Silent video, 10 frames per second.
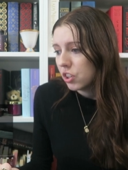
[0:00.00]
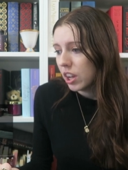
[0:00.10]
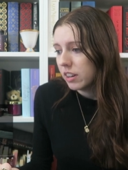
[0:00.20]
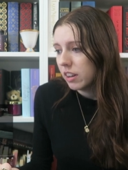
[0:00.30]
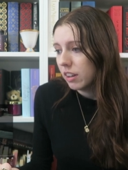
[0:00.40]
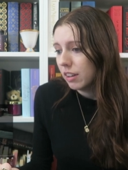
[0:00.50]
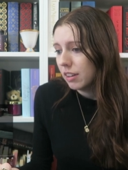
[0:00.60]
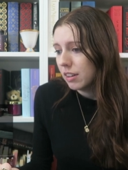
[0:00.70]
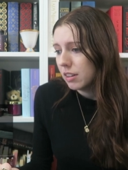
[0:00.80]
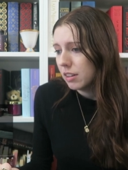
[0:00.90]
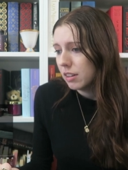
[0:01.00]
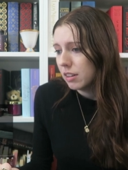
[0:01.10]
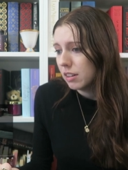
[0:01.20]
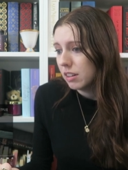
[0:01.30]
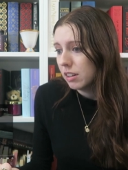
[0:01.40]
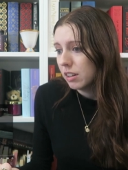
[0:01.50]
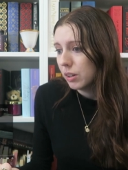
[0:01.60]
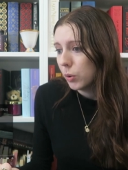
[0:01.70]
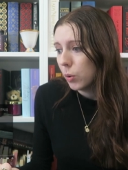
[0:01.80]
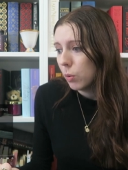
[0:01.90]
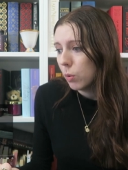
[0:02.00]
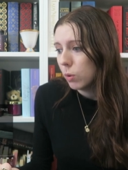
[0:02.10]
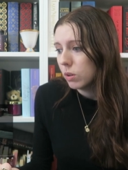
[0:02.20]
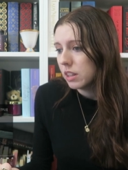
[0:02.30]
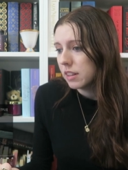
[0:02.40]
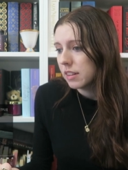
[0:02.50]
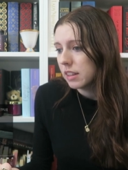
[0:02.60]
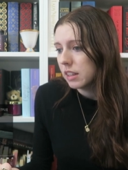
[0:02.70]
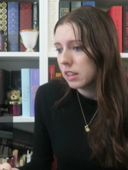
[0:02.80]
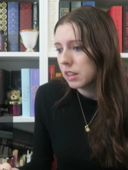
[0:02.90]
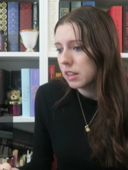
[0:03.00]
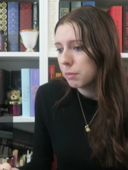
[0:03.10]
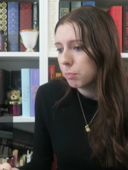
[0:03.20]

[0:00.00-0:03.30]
Genya oh this is